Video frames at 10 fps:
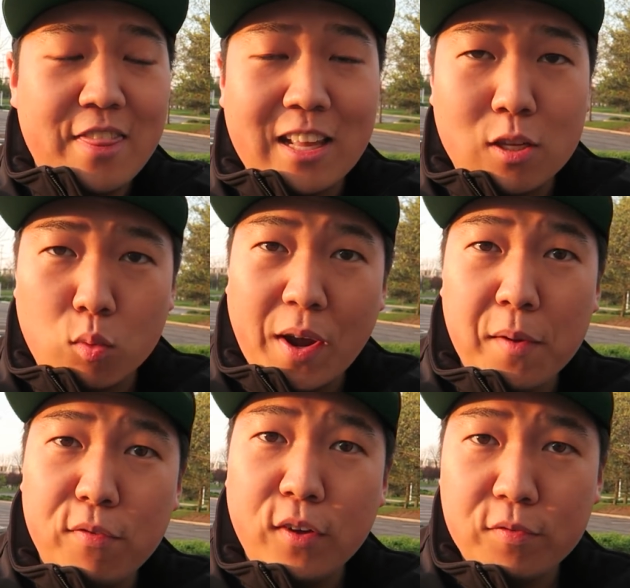that the
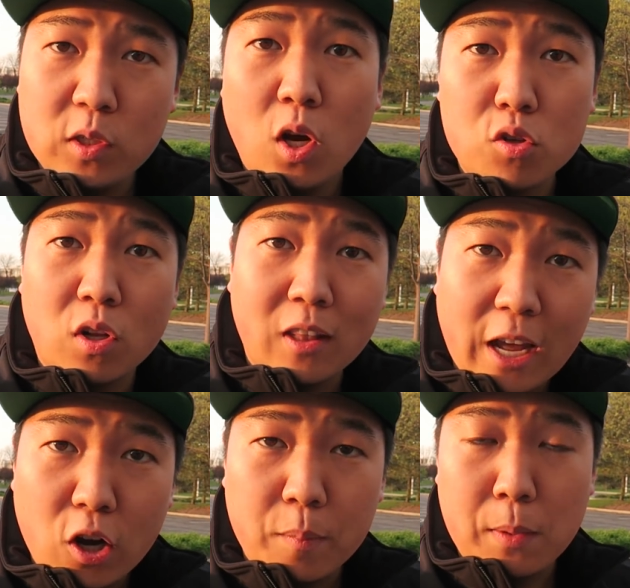Ram 1500
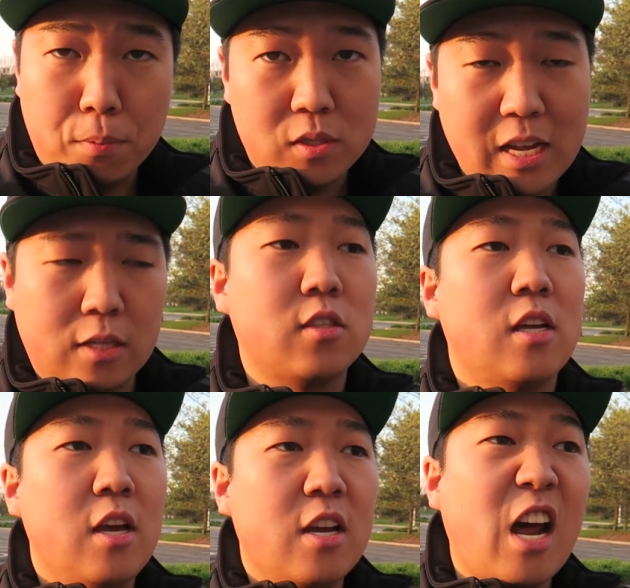Laramie presents.